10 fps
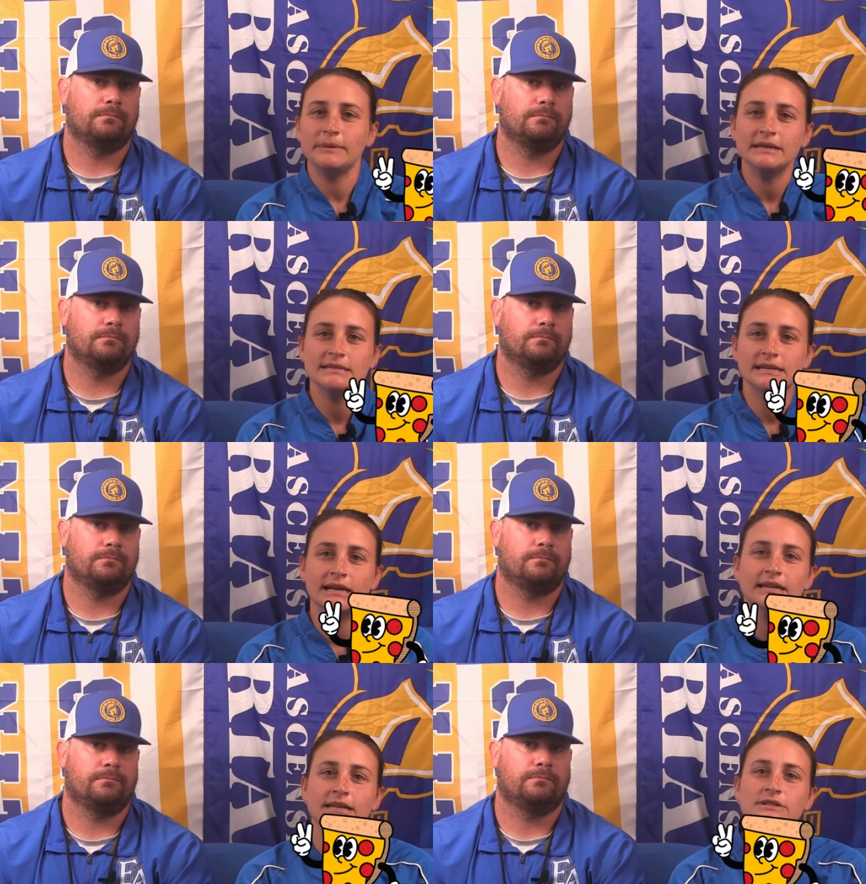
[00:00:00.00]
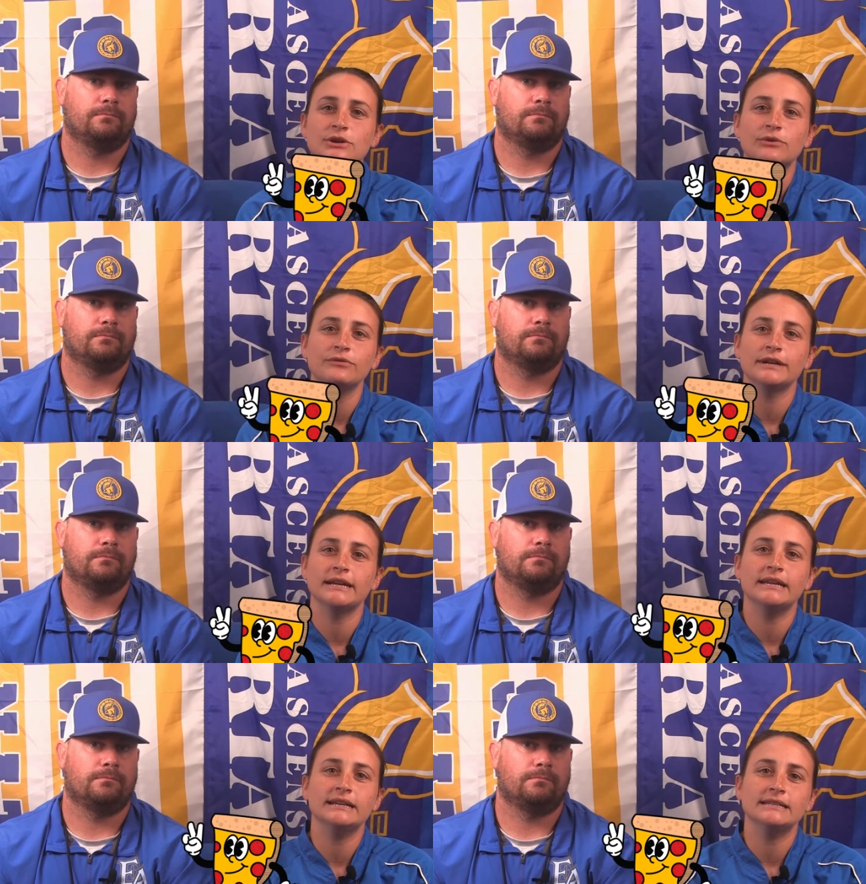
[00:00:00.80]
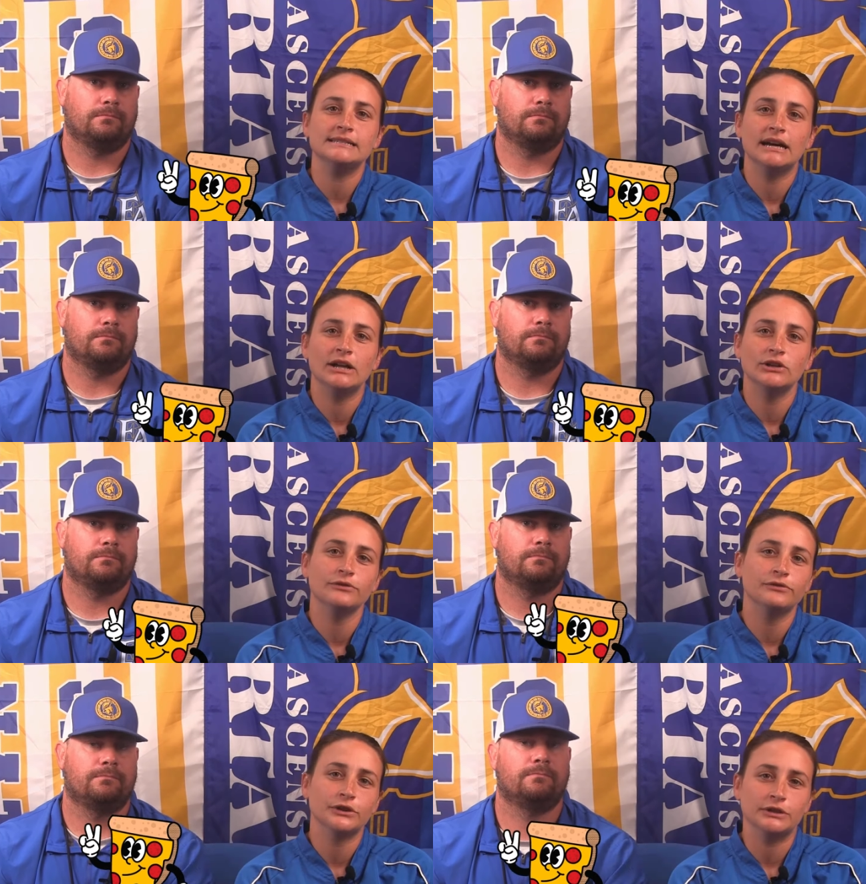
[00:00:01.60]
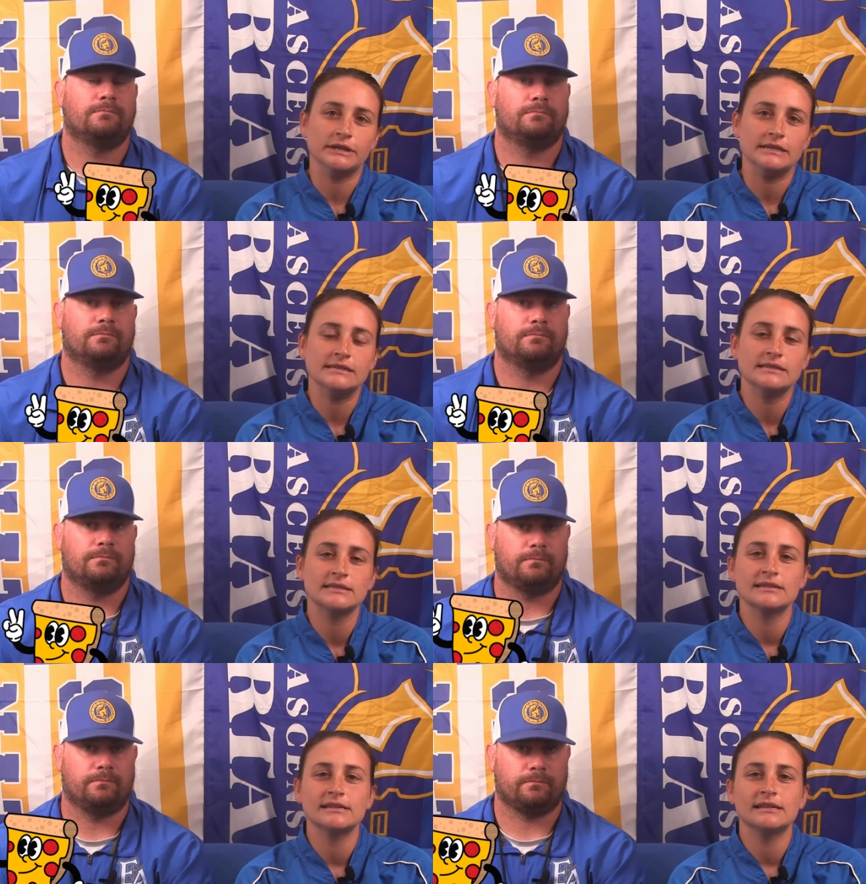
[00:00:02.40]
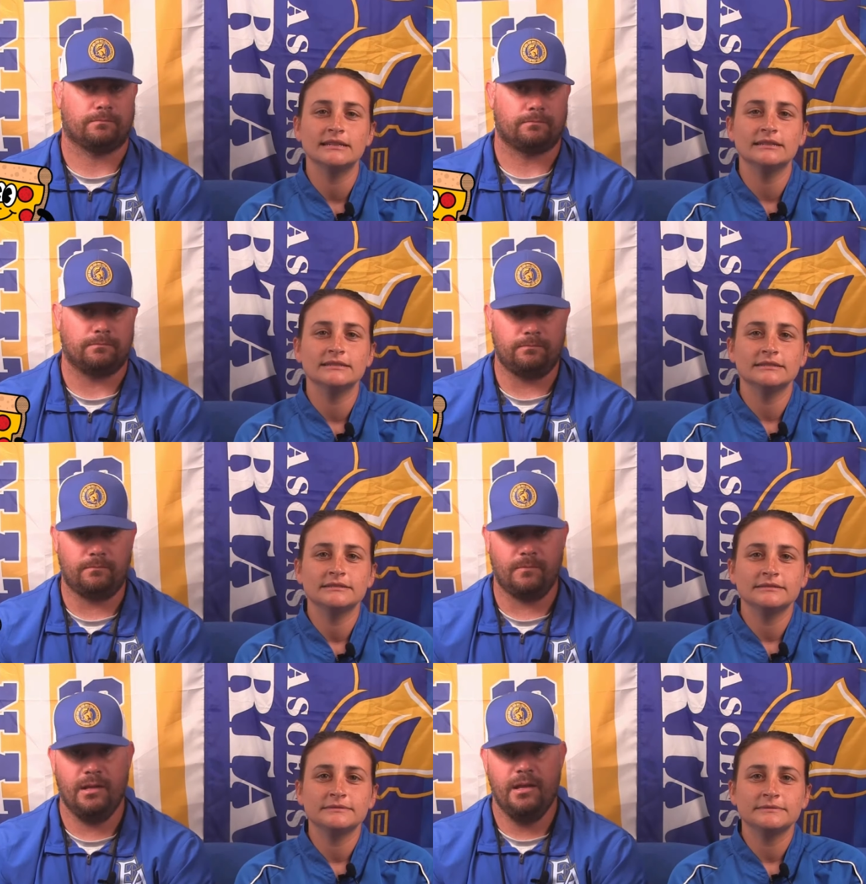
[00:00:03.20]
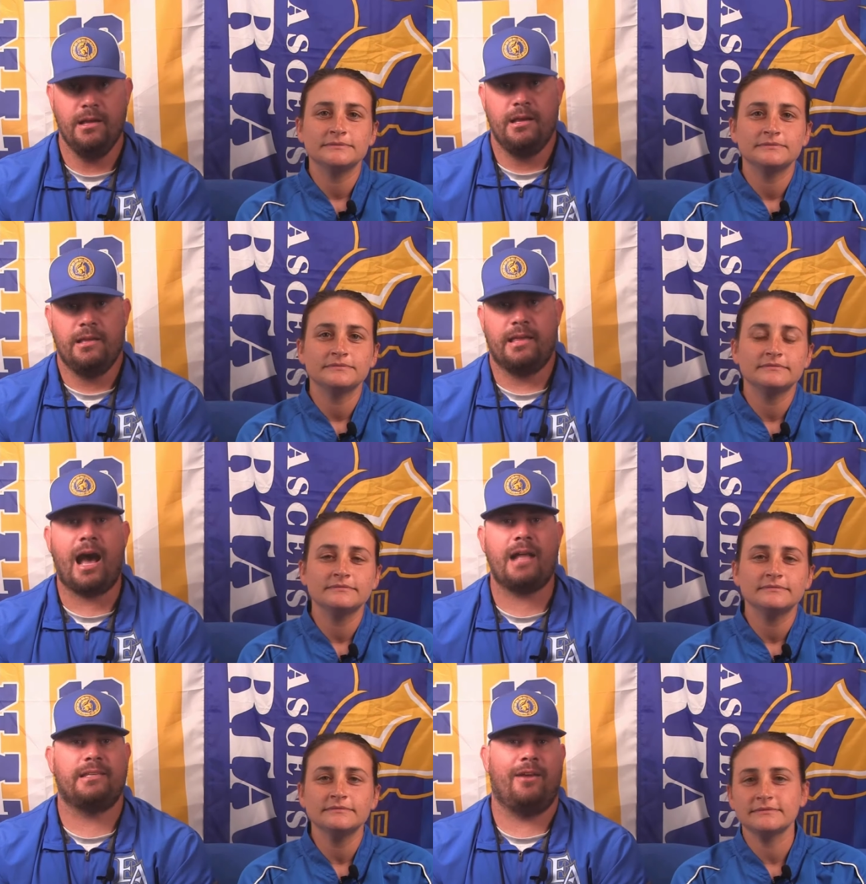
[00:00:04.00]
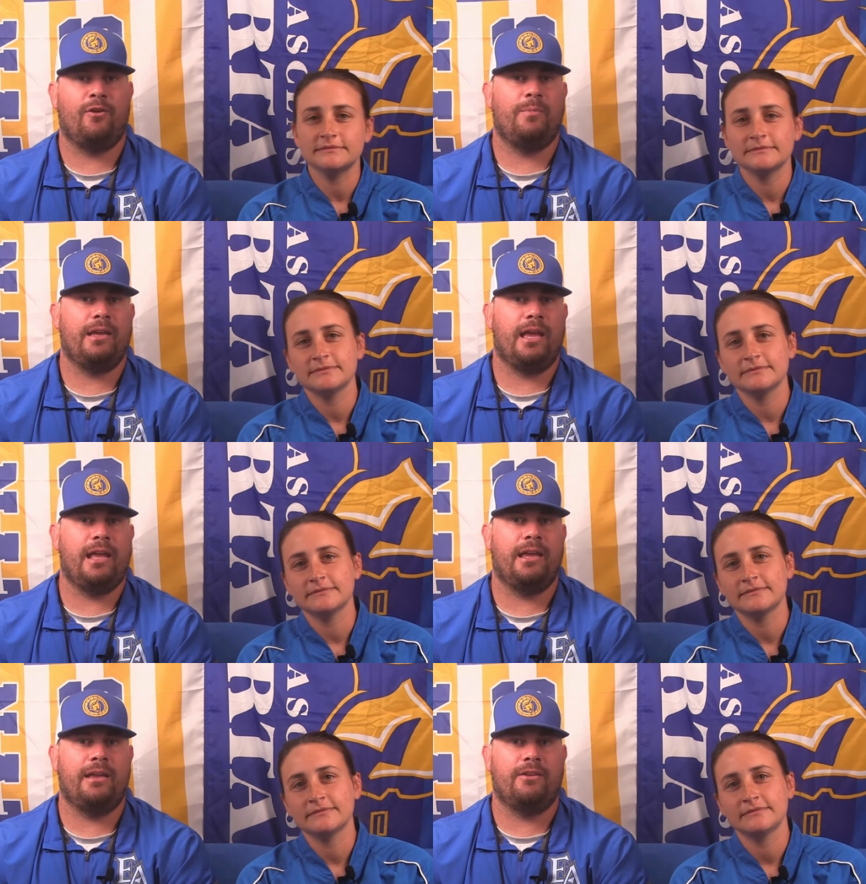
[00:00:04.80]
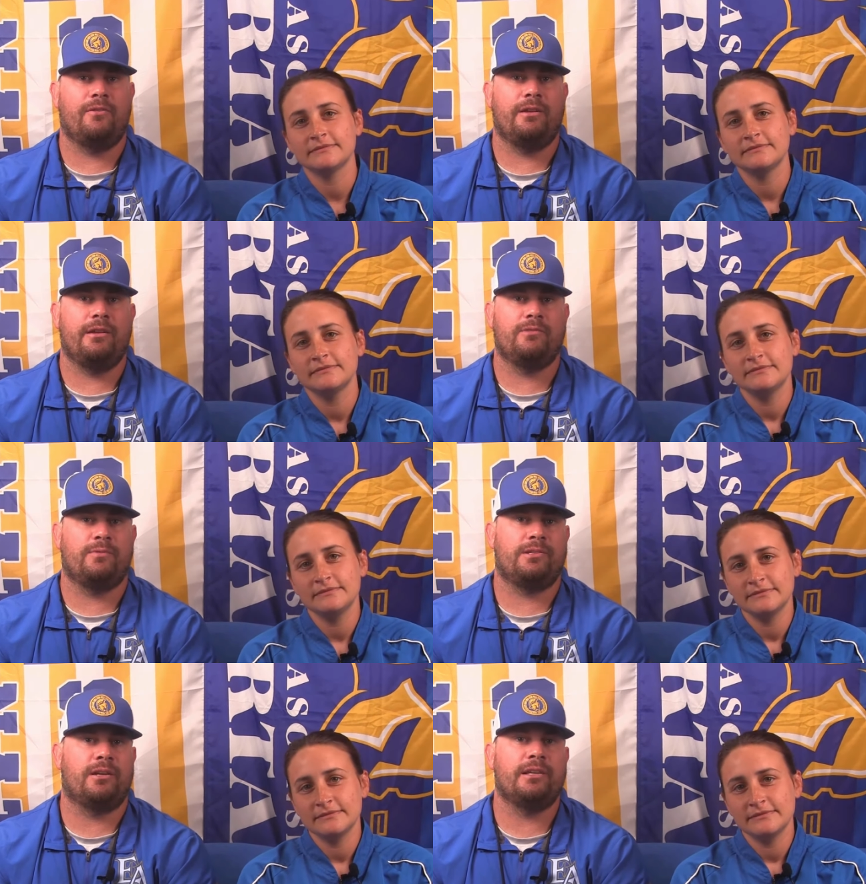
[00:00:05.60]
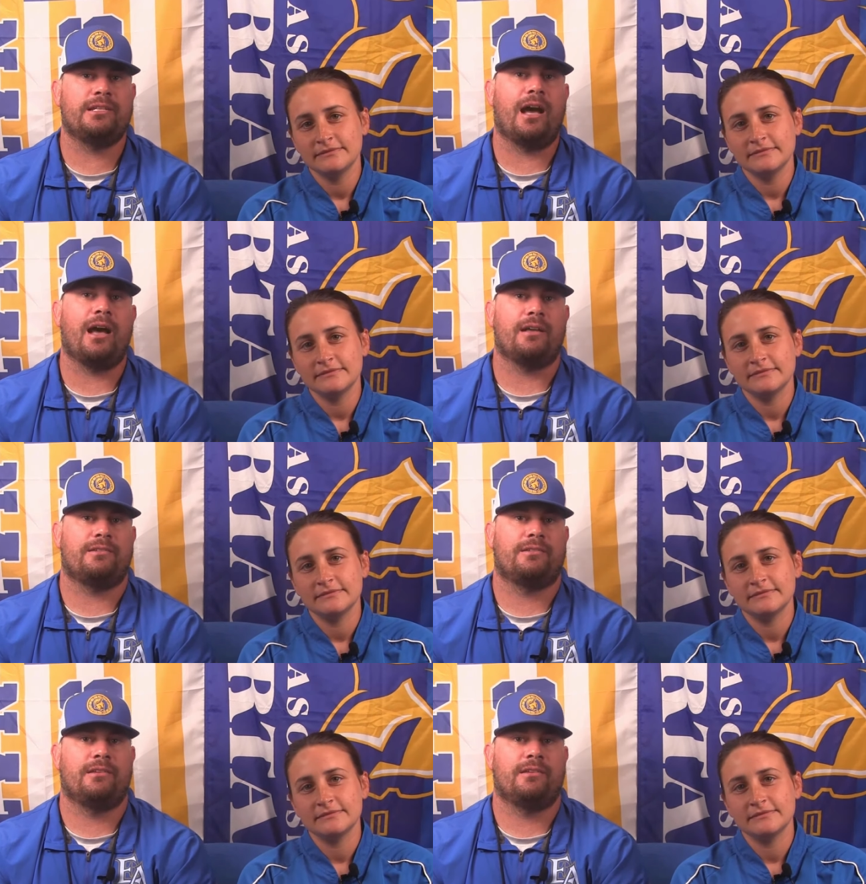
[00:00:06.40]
Speaker 1: pizza, and don't forget a dollar for cookies.
Speaker 2: The high today will be 88 degrees with sunny skies.